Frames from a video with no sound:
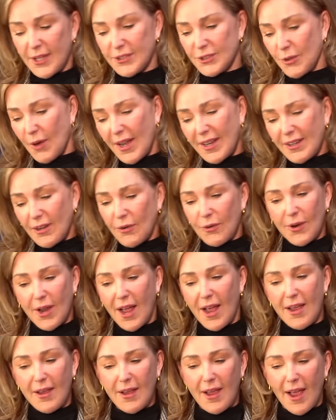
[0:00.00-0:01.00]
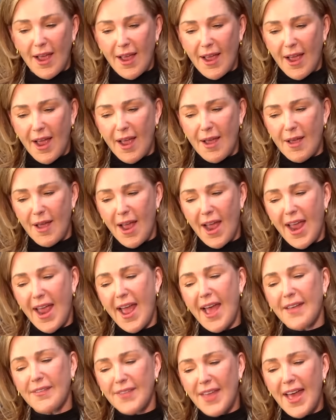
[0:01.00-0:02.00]
So I don't, I, I, I
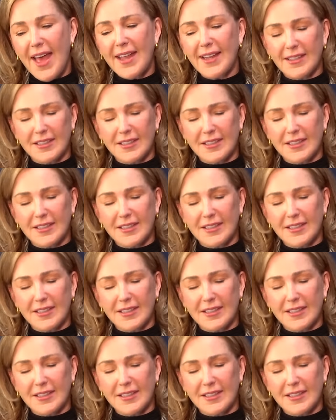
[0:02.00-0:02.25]
had that